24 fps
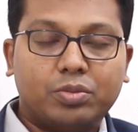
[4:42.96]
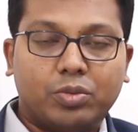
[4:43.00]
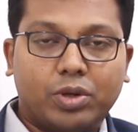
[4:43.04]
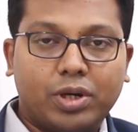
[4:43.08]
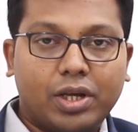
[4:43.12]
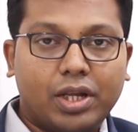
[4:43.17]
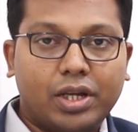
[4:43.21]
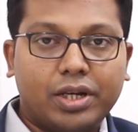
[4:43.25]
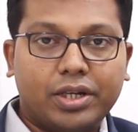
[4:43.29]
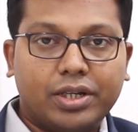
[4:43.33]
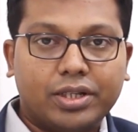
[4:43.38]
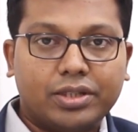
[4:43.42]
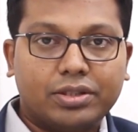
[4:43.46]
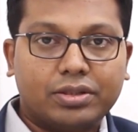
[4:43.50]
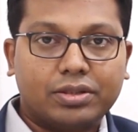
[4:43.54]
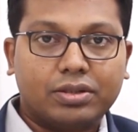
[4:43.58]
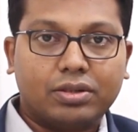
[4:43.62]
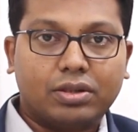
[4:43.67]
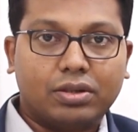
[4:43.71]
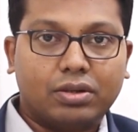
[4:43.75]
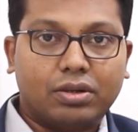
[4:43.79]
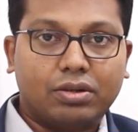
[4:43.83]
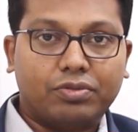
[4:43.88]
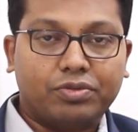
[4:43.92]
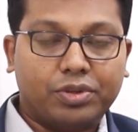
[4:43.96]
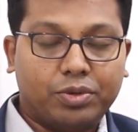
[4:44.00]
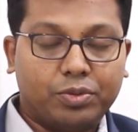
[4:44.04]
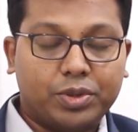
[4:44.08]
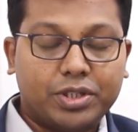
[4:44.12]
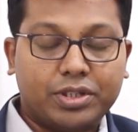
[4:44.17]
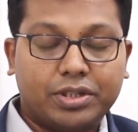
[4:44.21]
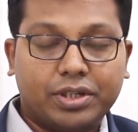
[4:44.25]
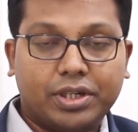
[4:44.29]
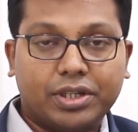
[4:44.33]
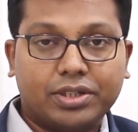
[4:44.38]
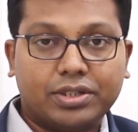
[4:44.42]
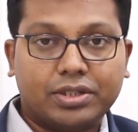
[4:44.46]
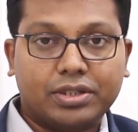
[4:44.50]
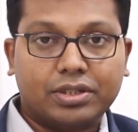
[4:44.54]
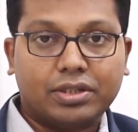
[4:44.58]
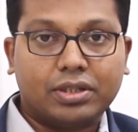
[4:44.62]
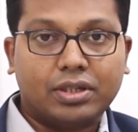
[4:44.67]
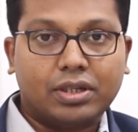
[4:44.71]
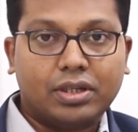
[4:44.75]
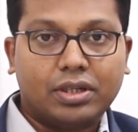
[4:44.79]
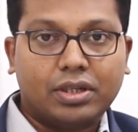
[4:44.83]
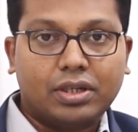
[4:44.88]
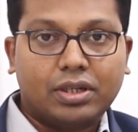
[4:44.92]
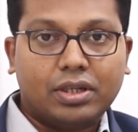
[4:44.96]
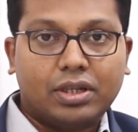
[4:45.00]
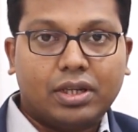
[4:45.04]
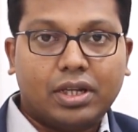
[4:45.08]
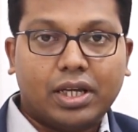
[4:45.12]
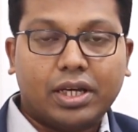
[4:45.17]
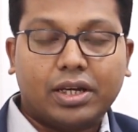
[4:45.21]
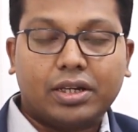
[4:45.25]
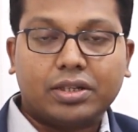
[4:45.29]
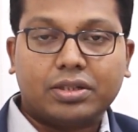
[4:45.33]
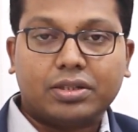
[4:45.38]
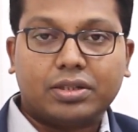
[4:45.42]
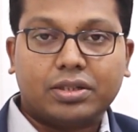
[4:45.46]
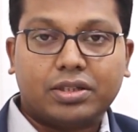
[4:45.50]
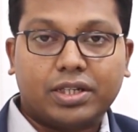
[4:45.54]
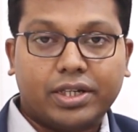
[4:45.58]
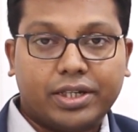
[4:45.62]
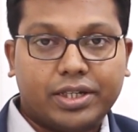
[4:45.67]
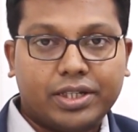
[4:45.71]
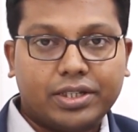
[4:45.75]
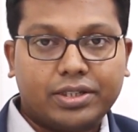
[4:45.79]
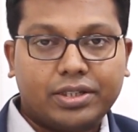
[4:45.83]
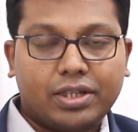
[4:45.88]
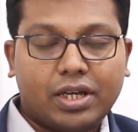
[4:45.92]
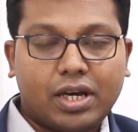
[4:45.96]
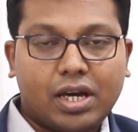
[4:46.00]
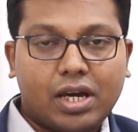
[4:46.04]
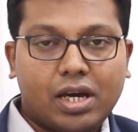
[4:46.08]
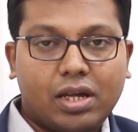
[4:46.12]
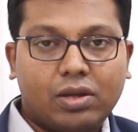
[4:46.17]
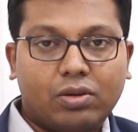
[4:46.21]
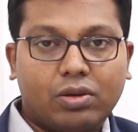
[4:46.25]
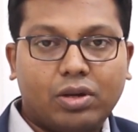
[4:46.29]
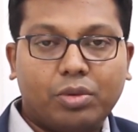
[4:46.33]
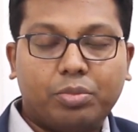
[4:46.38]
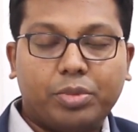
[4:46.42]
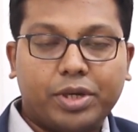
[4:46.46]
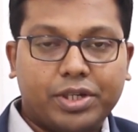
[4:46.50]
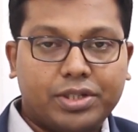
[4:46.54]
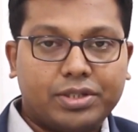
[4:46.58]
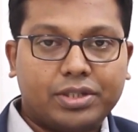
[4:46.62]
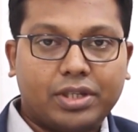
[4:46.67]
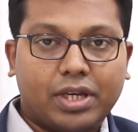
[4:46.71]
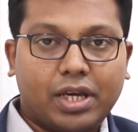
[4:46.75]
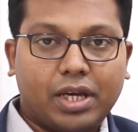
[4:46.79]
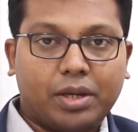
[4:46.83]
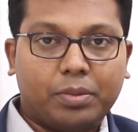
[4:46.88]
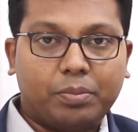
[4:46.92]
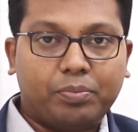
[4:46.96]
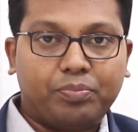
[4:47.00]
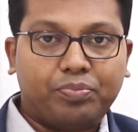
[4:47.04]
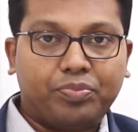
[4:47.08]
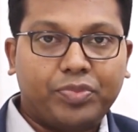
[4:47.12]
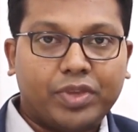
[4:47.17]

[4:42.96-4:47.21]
modalities of investigation like a CT scan or a PET scan.